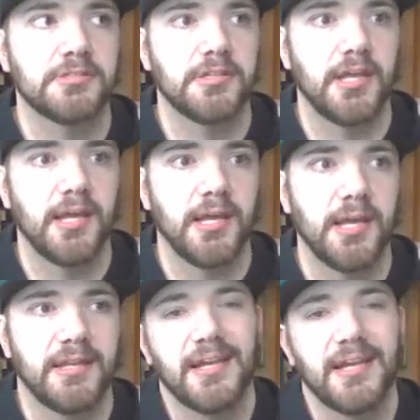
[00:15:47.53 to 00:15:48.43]

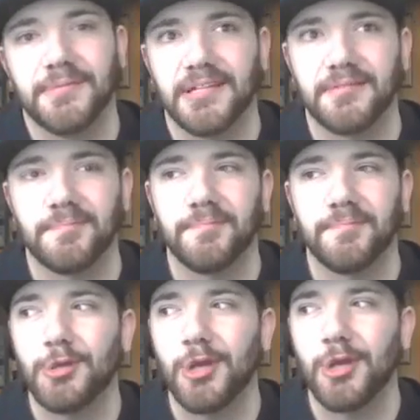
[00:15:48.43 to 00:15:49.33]
is,
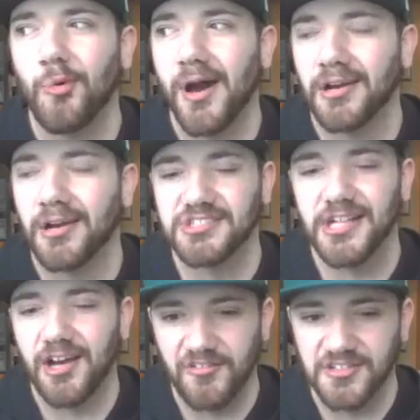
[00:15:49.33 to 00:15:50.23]
and I mean,
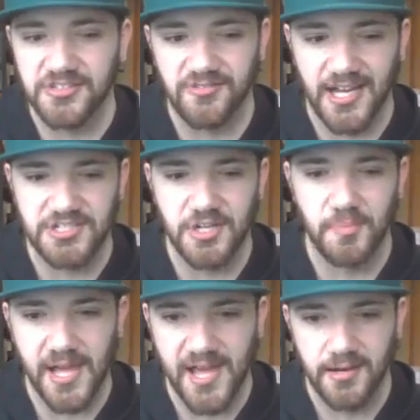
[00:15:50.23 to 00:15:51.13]
you don't want to, because
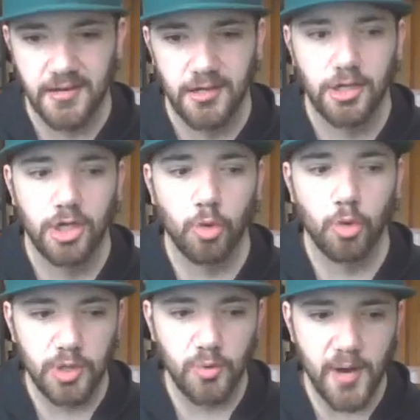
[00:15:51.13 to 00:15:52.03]
that offensive line is so
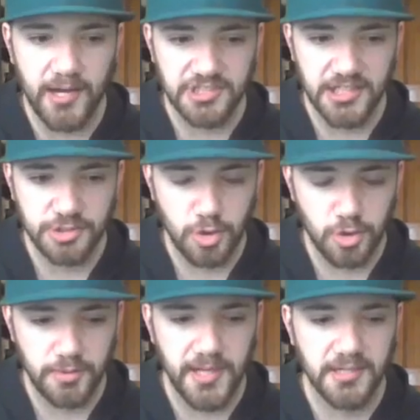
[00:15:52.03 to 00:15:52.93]
bad.
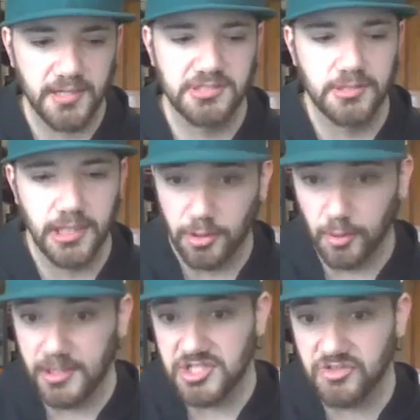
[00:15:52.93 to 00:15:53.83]
We want to change
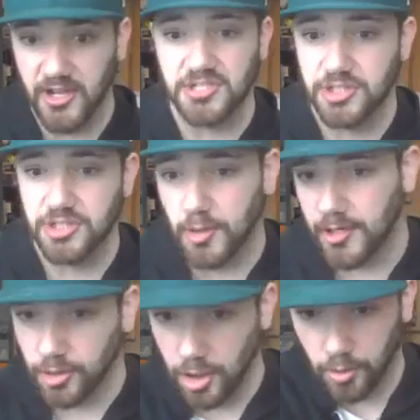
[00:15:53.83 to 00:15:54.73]
quarterbacks, like
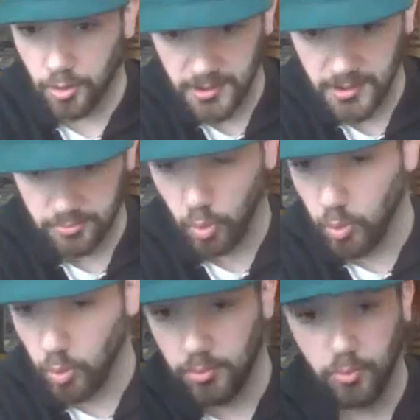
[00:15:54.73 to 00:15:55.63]
we as fans do. I
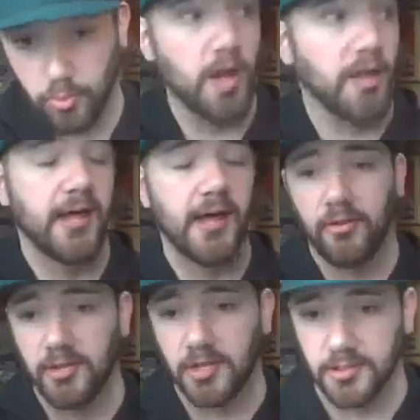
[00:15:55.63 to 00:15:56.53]
don't know
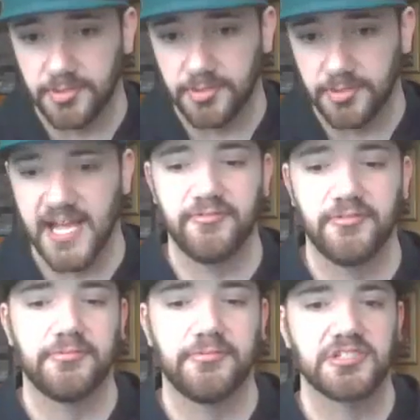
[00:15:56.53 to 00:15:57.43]
what in the hell
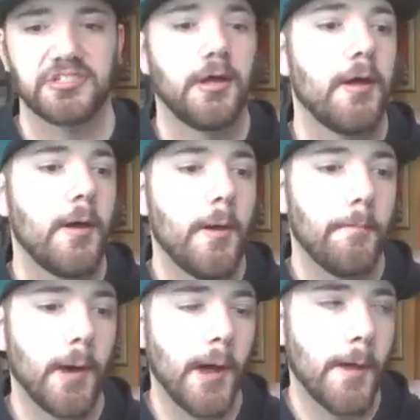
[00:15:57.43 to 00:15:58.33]
the staff
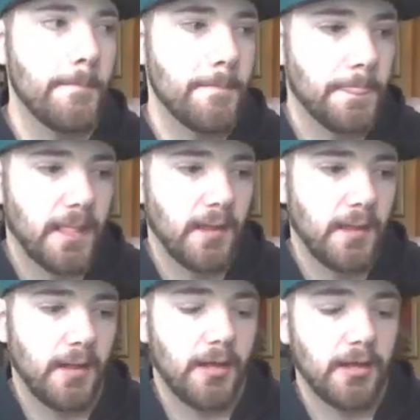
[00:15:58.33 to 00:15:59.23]
thinks,
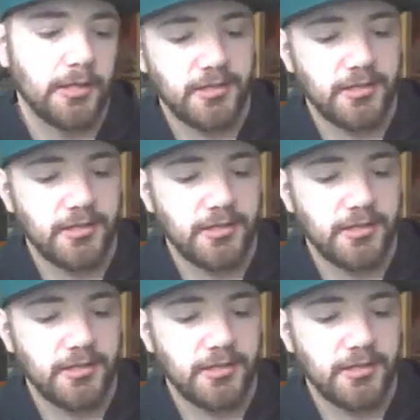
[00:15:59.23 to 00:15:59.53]
but